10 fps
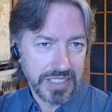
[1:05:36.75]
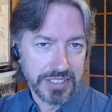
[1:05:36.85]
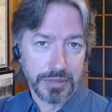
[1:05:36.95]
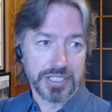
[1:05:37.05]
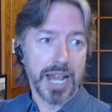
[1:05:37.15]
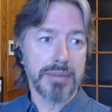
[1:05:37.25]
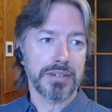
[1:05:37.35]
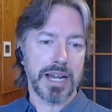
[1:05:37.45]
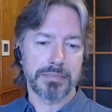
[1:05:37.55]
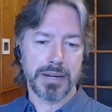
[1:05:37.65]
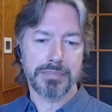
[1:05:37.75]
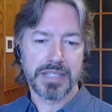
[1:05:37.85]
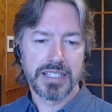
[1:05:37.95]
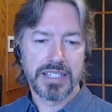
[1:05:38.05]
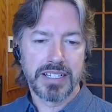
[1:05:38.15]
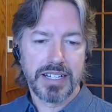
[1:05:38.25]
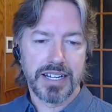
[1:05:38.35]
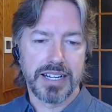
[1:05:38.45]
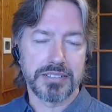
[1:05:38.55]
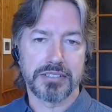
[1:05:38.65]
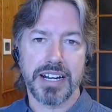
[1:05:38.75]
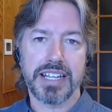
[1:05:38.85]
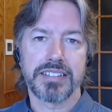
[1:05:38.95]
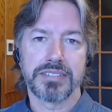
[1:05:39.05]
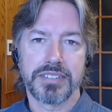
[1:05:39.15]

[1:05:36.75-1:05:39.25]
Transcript: So it's time to wrap up. Greg?